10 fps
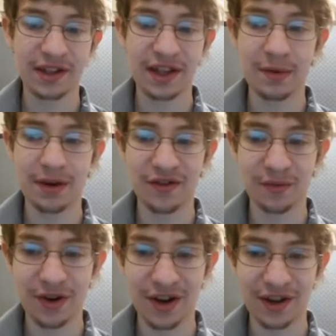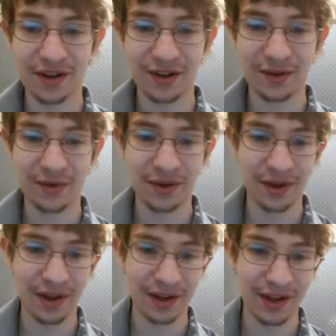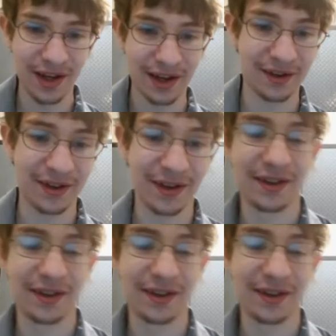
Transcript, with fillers: assignment over break. wonder why they did that.